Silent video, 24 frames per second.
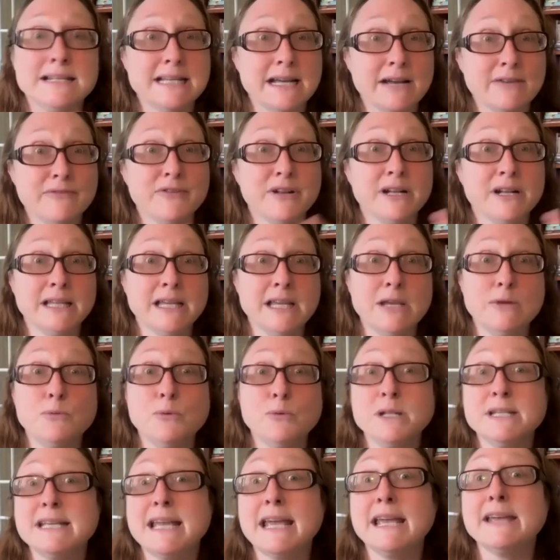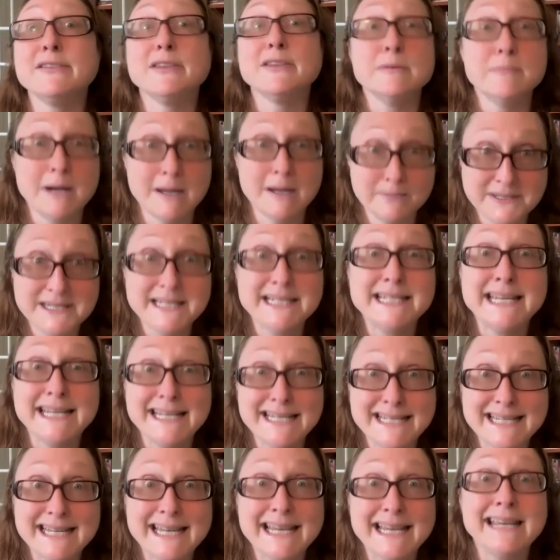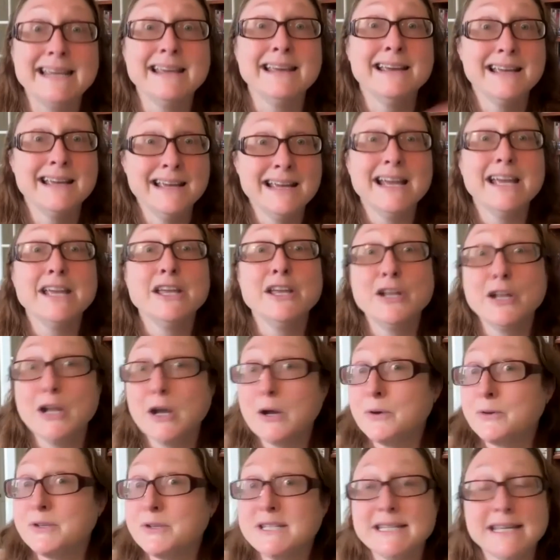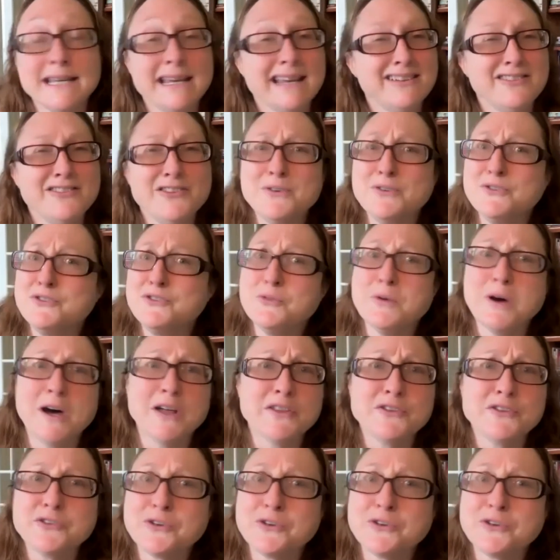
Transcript: definitely would take them up to DC. See do all the